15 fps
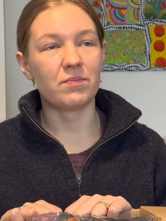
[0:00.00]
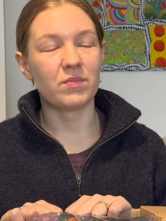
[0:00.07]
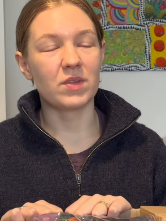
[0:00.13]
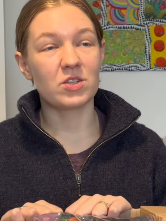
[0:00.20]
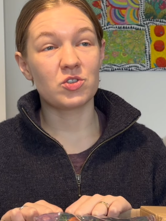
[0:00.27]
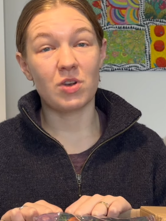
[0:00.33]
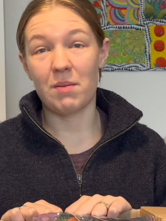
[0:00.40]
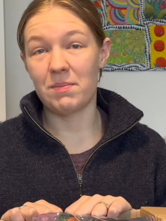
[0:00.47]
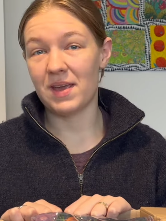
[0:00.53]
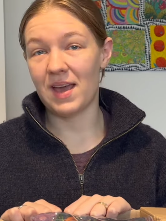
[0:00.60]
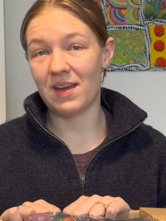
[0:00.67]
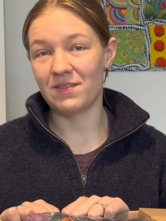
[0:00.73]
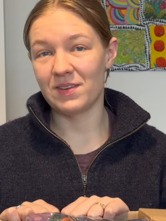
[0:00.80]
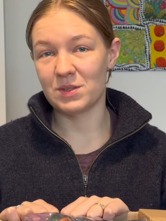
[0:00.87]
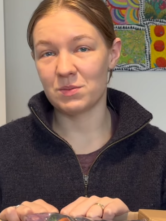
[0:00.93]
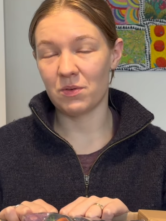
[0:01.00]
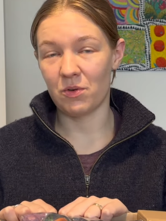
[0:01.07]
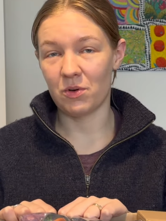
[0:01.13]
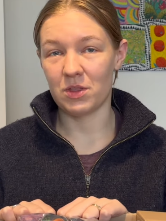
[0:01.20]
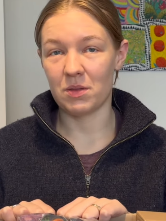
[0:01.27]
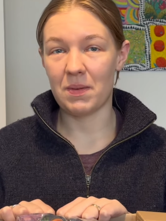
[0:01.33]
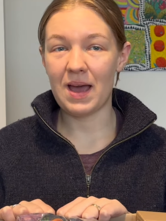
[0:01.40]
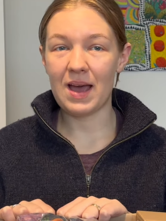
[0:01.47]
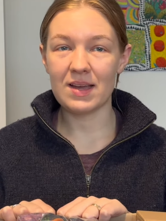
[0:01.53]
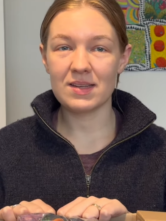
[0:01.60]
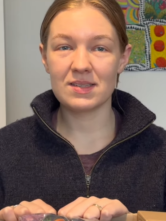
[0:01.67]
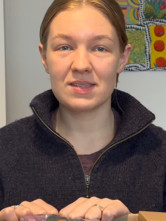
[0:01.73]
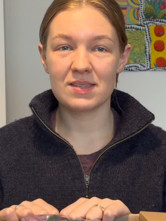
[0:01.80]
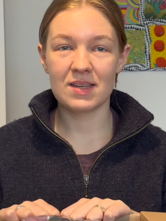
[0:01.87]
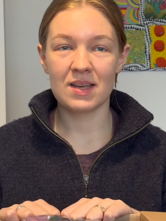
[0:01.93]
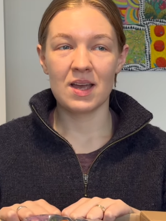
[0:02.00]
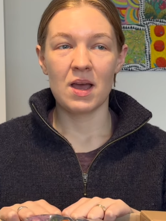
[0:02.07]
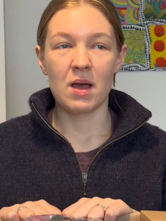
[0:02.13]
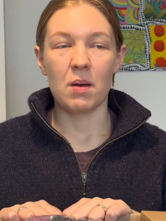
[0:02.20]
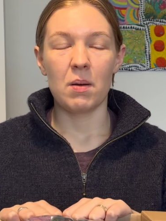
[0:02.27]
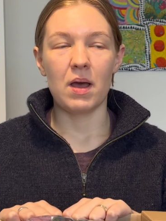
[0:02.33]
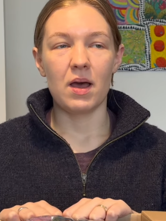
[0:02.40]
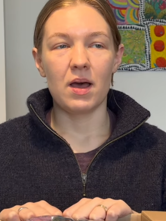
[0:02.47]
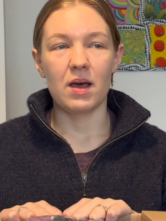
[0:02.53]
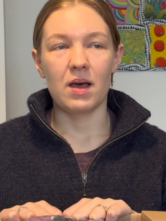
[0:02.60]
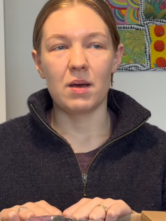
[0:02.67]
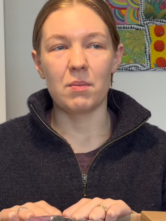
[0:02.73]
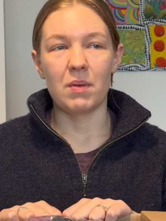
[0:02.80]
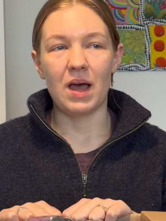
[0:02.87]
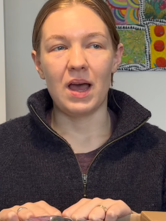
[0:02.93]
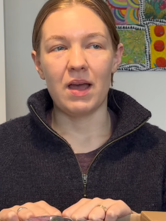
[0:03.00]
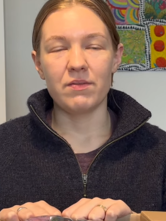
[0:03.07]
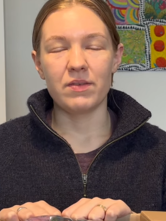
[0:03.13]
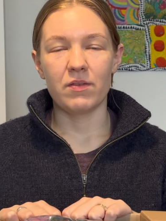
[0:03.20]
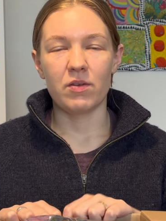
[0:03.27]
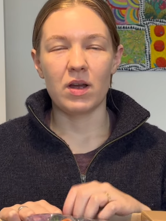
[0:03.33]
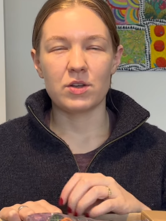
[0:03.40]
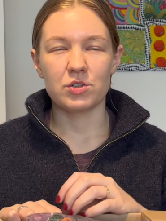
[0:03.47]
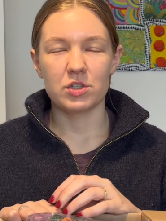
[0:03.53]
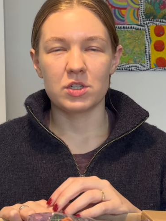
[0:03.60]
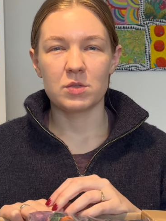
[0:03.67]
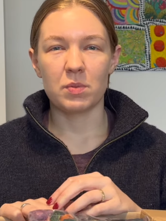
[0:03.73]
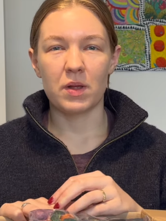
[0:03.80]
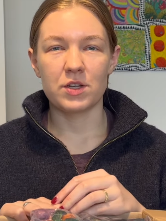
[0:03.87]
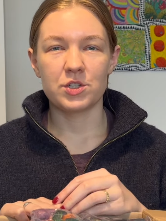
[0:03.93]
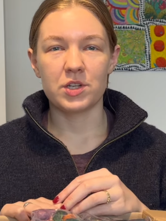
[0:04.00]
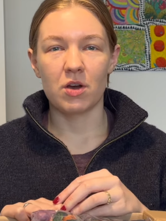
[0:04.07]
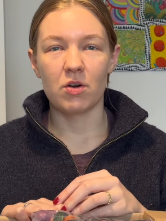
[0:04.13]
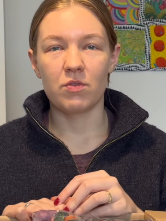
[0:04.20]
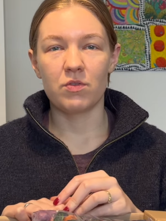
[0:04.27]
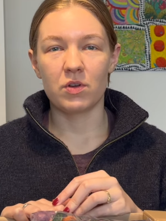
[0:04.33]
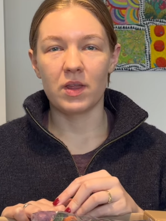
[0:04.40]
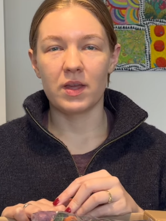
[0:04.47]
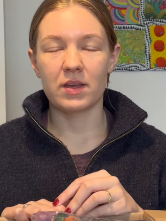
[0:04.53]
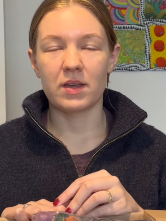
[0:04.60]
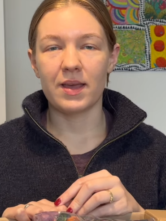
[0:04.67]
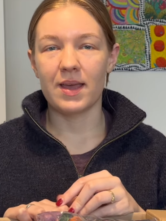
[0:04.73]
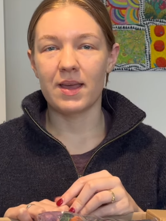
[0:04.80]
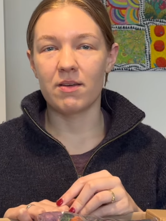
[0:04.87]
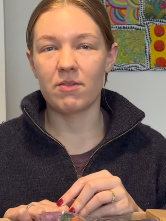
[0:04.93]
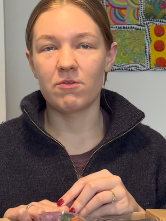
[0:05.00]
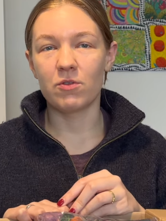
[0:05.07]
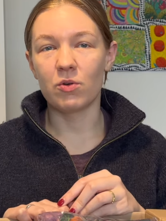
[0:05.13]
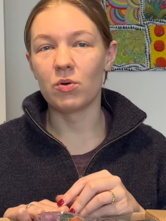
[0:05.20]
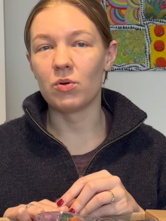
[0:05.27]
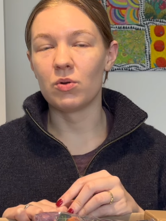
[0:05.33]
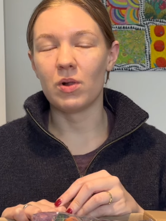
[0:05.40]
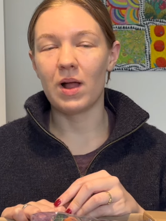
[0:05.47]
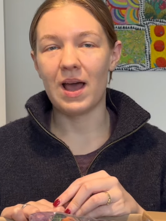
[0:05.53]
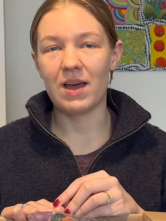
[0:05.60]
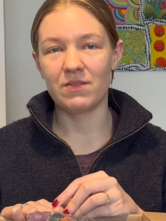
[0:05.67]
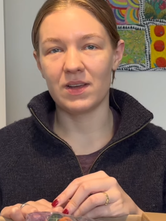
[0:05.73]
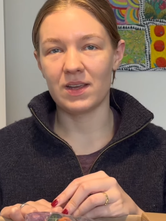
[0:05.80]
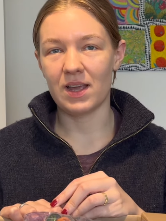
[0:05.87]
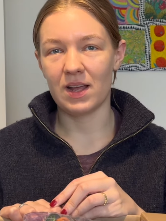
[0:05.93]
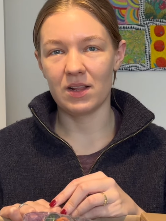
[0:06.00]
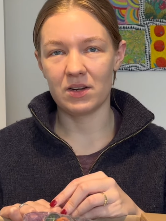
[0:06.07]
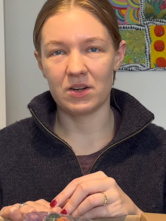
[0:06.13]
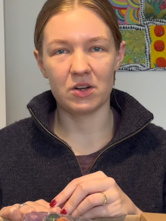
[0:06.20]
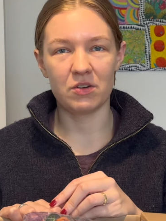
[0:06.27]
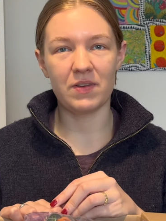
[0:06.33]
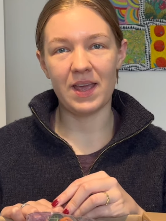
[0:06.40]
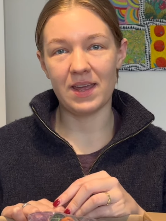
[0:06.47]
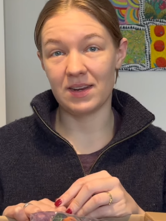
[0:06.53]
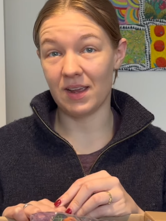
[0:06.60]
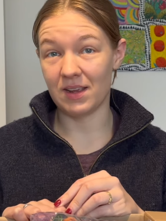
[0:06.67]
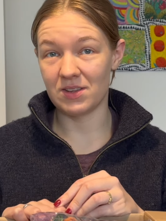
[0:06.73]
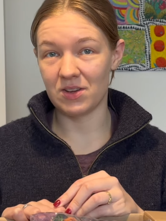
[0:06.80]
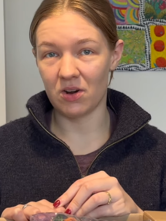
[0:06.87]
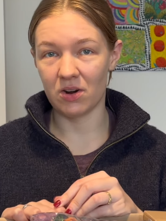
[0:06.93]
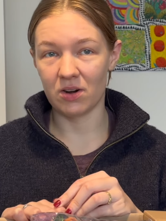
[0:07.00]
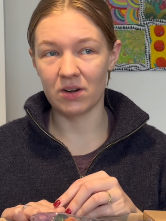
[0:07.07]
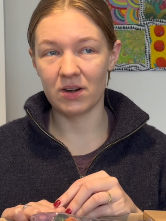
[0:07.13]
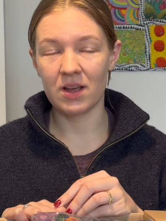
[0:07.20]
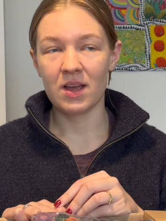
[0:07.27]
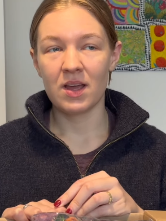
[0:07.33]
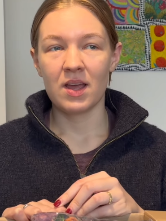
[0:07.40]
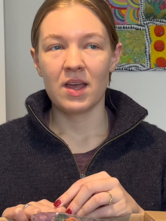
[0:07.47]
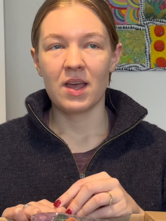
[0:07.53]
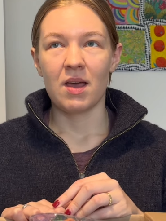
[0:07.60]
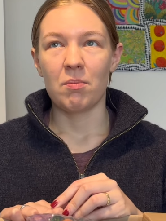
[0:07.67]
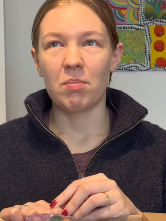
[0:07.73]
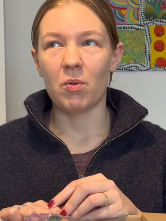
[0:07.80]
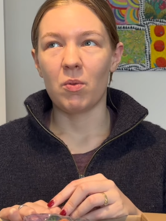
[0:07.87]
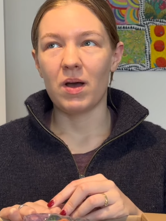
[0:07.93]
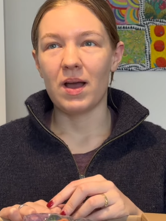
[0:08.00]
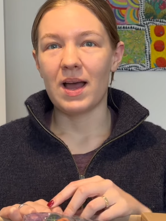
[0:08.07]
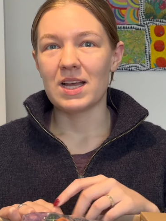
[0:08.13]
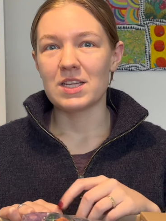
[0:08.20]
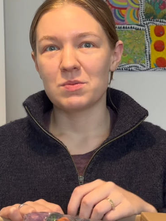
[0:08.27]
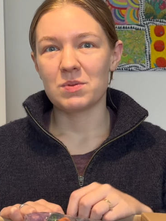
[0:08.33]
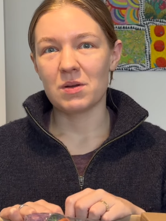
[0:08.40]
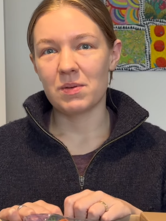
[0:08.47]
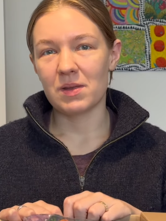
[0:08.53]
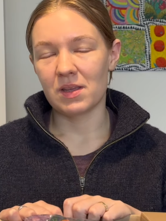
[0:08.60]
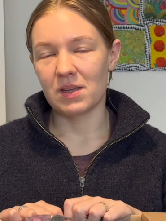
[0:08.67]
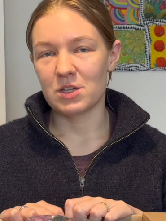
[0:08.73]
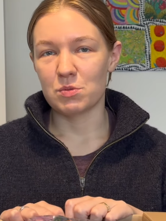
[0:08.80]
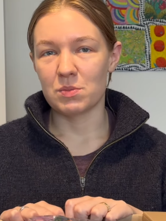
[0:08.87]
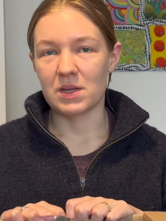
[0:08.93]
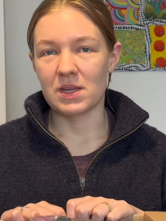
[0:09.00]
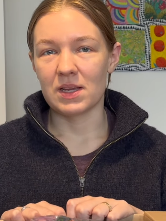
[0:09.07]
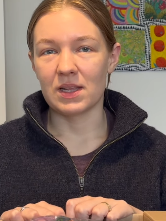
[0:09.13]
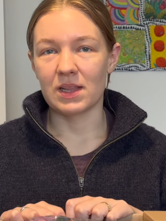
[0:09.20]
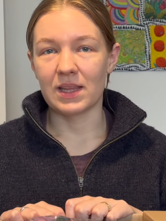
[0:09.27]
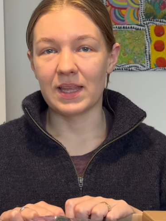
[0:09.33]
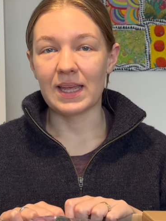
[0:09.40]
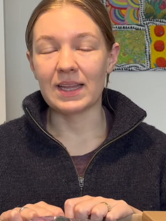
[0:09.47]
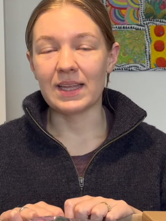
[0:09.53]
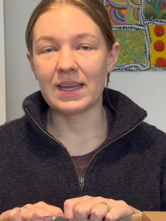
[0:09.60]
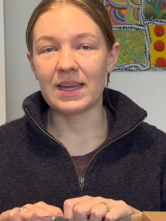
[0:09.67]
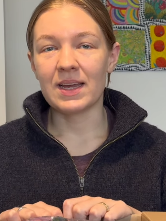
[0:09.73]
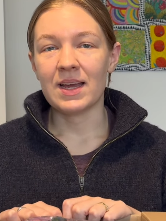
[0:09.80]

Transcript: scrappy Advents before in the past. I've never actually splashed out for like a full Advent calendar of hand-dyed yarn. But what has been appealing to me lately